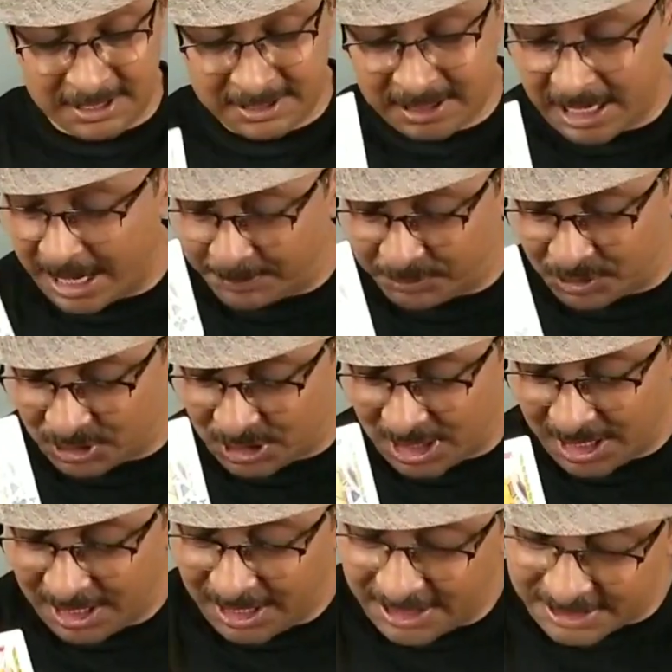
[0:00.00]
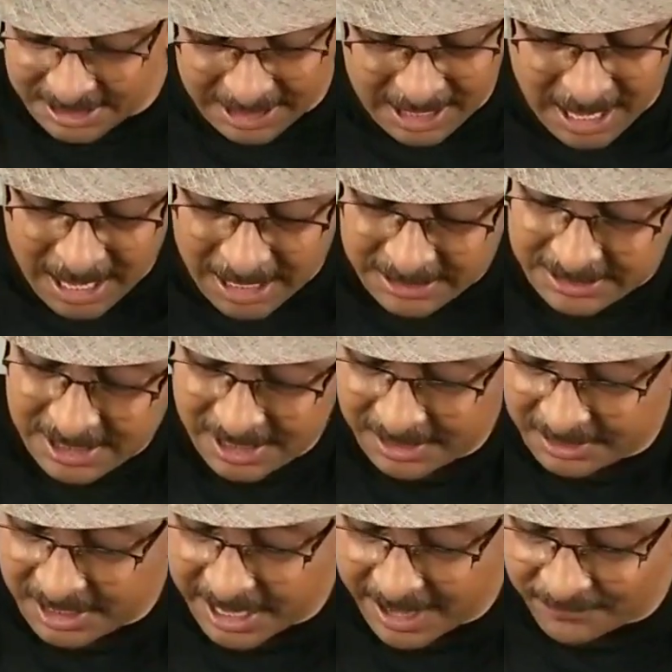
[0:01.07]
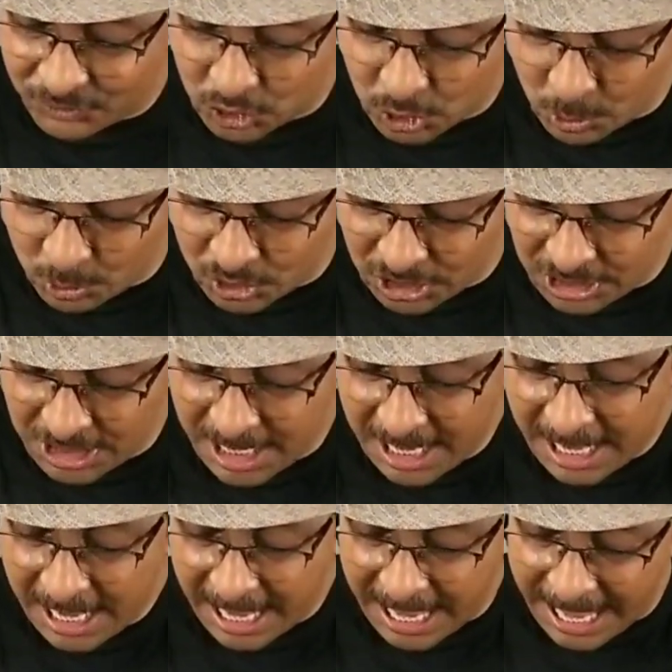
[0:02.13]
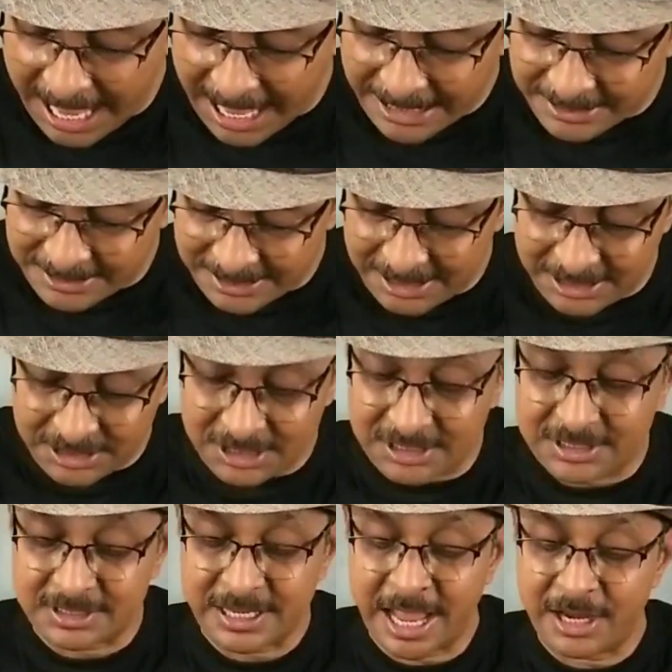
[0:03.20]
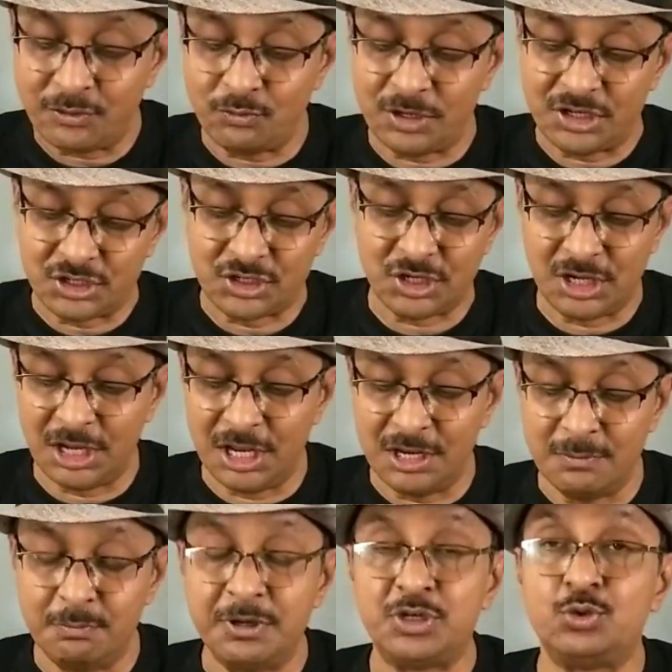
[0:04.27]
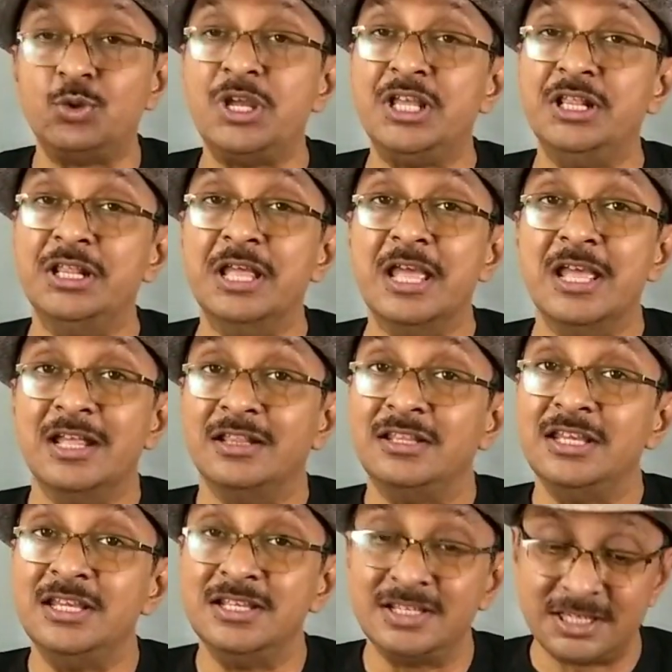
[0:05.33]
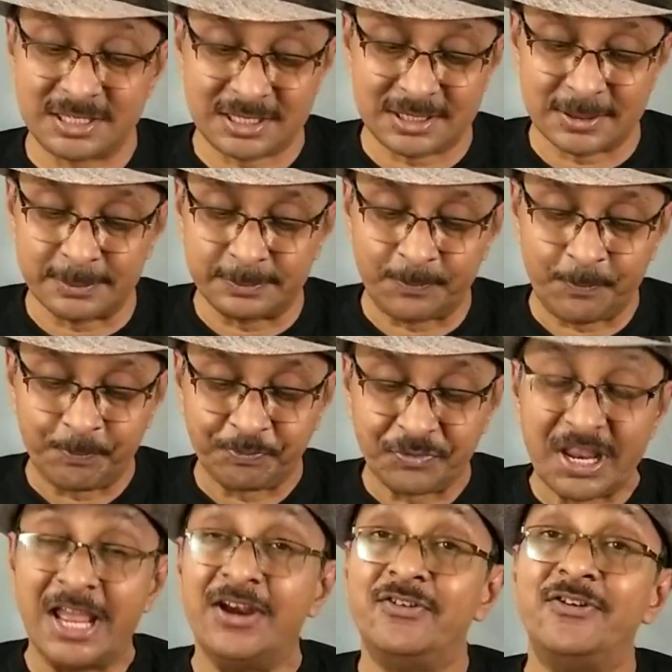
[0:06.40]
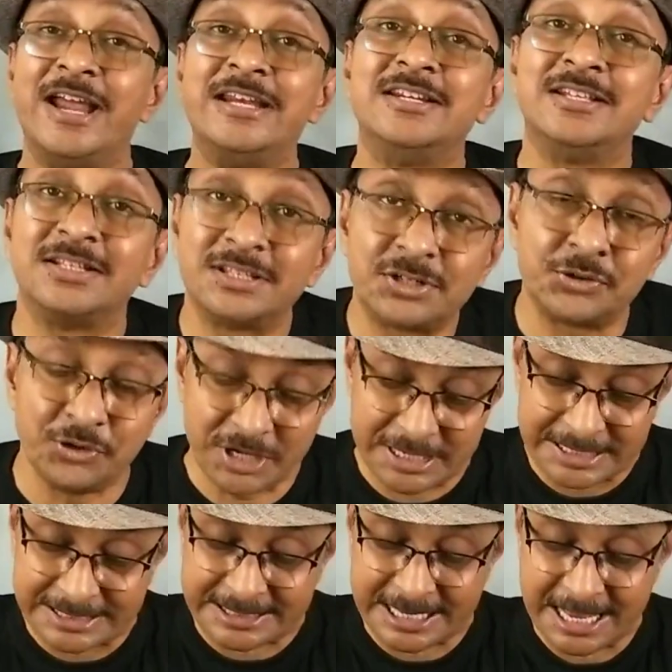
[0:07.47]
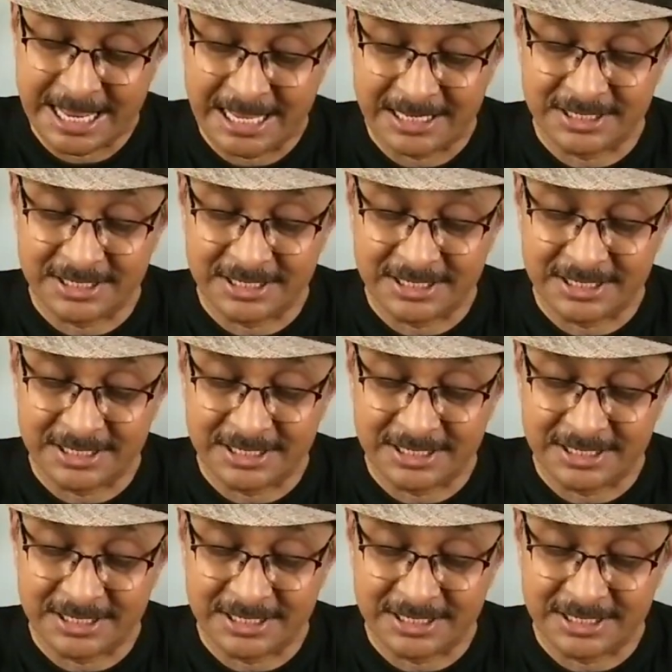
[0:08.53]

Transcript: Clubs is the card they have chosen, and it is sandwiched in between these red threes.